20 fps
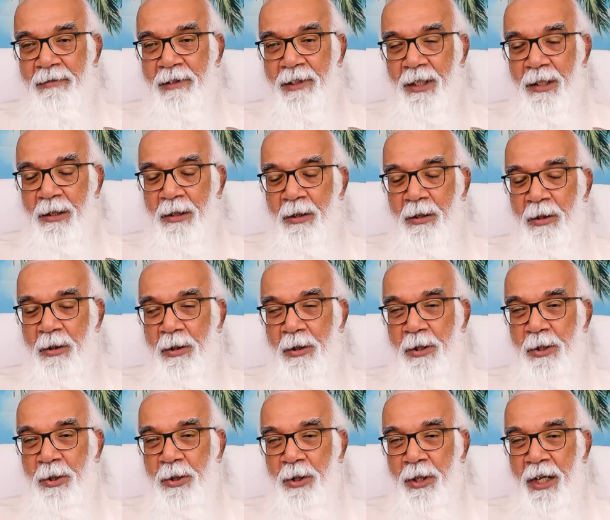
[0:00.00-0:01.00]
So our goal
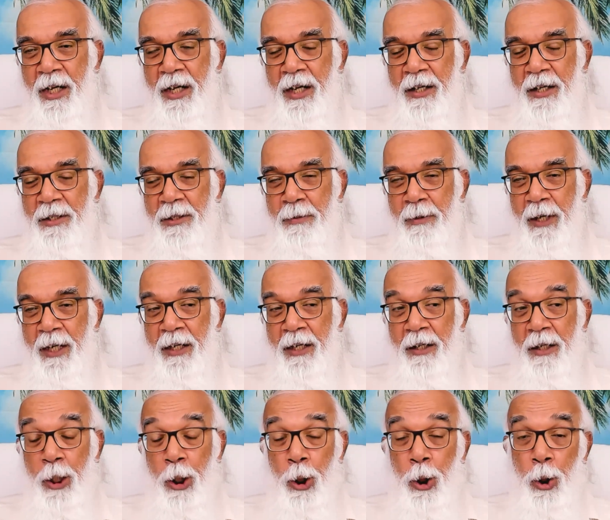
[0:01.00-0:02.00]
today has been
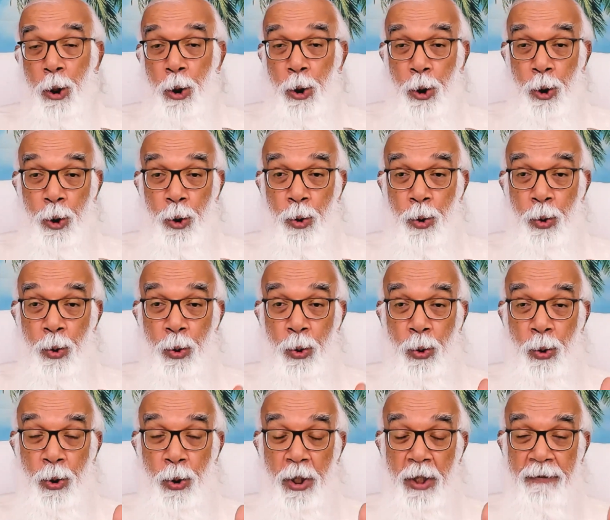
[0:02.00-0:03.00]

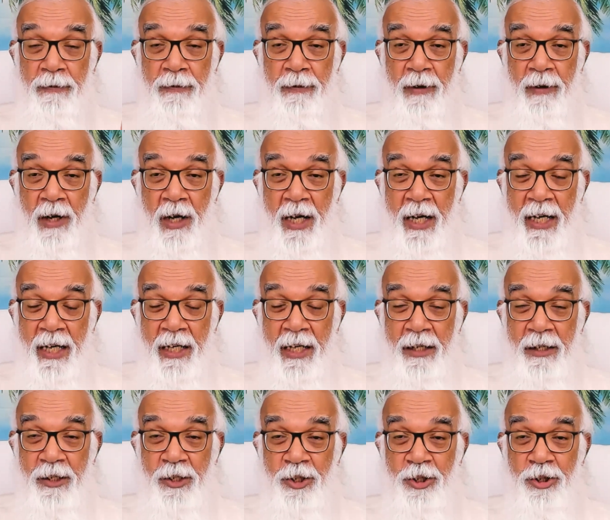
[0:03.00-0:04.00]
to
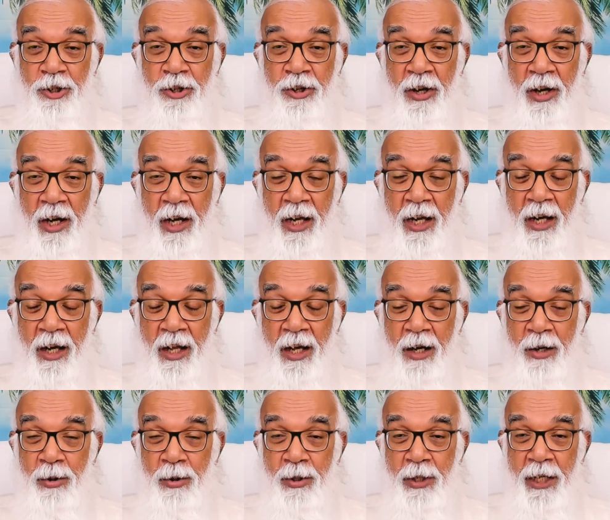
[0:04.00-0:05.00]
refine,
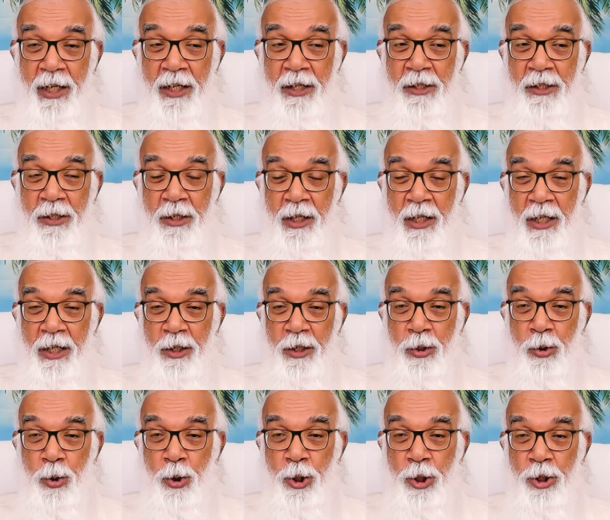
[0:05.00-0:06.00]
allow the intellect
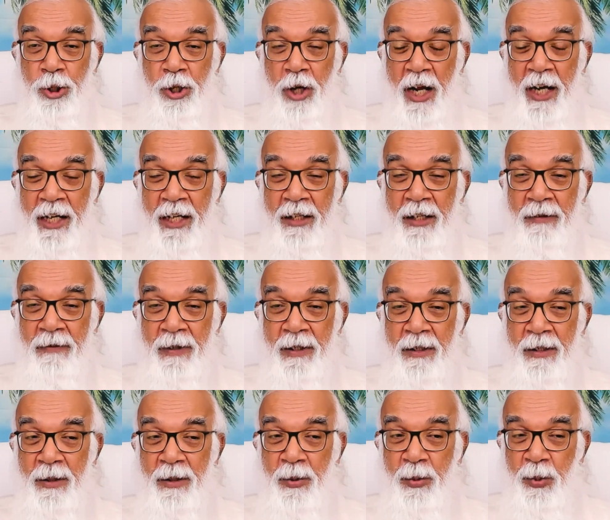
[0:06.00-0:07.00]
to shine
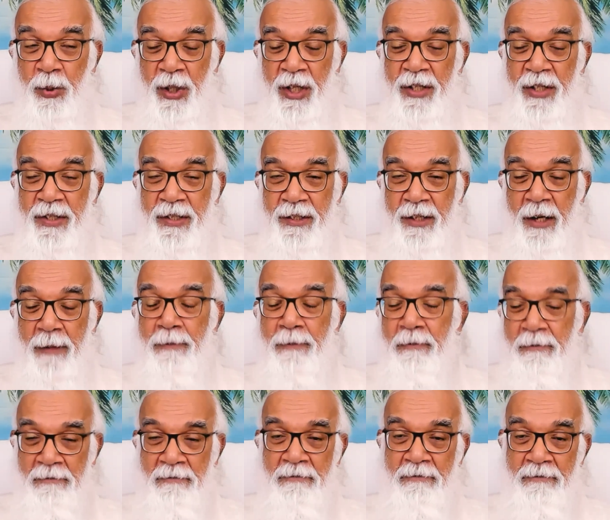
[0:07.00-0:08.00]
with the wisdom
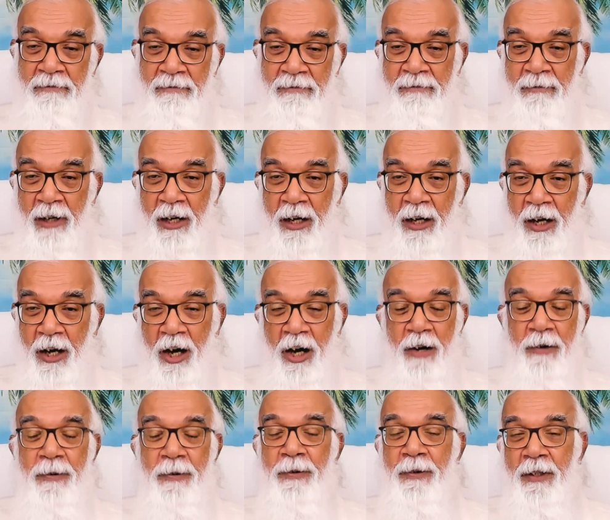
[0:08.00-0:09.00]

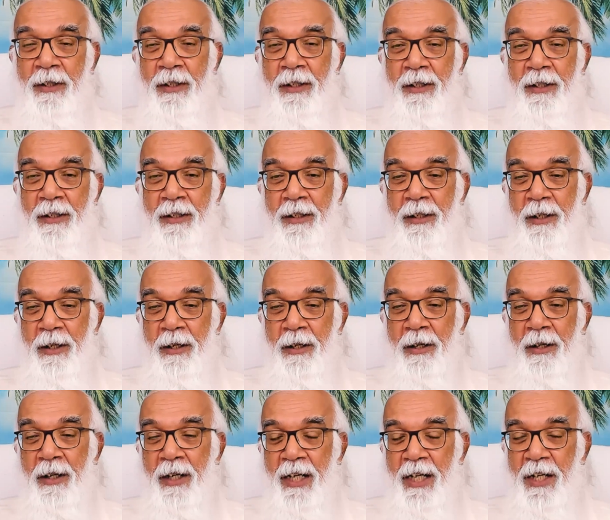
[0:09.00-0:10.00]
of
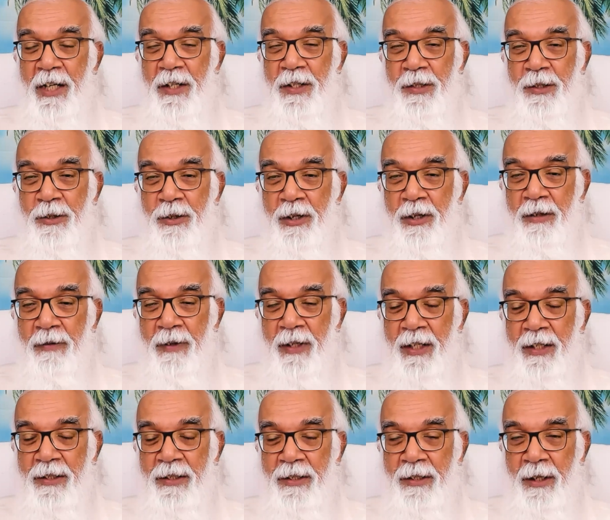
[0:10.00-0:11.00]
the Eastern
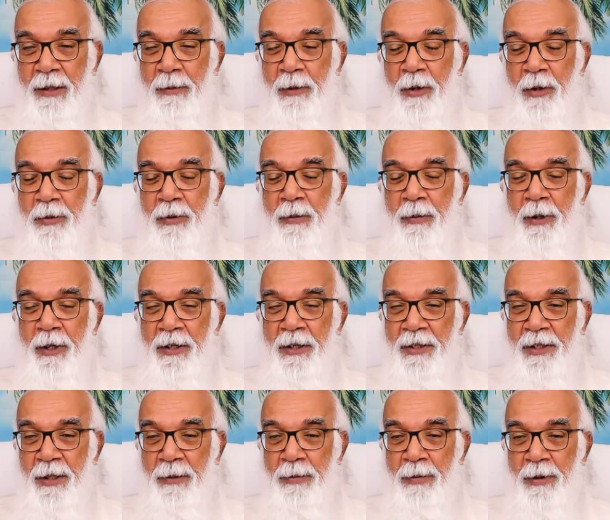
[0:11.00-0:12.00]
wisdom, of the
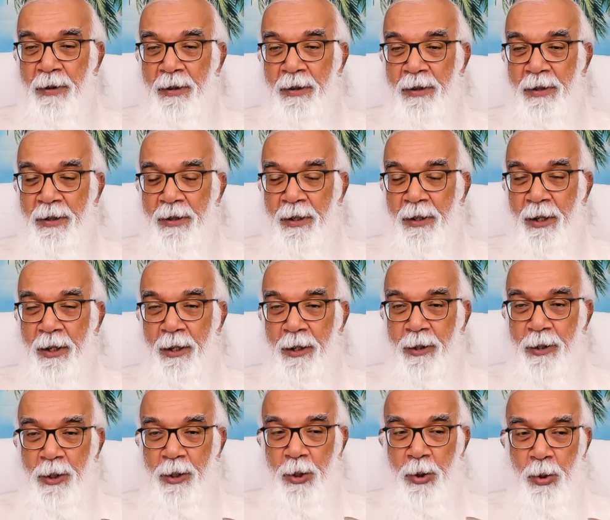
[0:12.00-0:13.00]
principles,
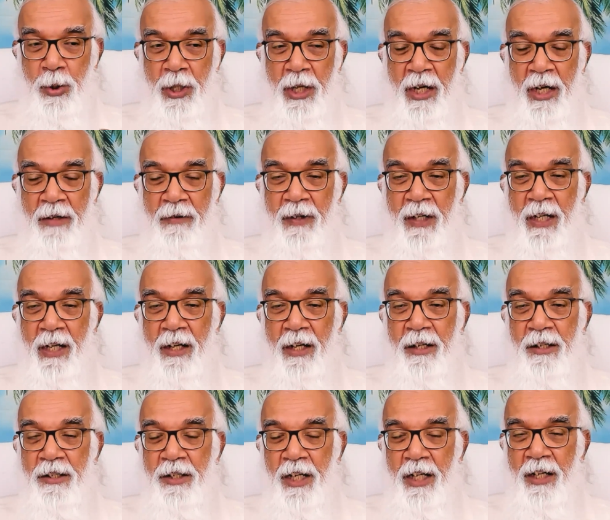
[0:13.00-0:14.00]
so that we
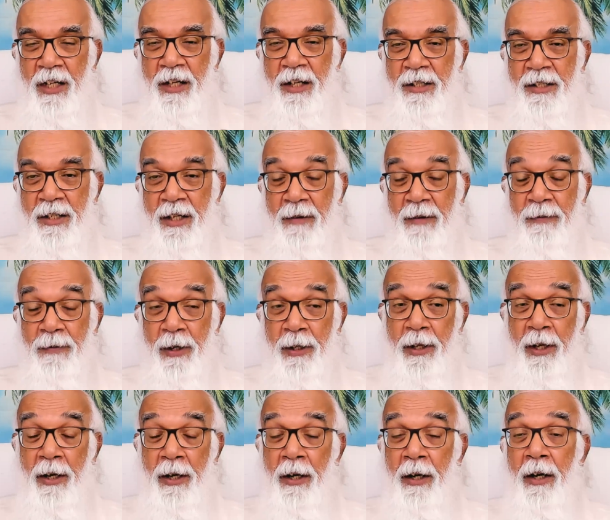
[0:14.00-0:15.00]
can take a step
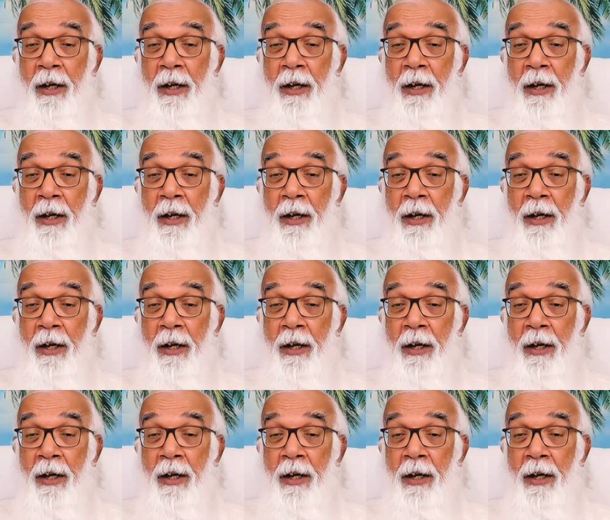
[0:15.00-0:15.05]
further.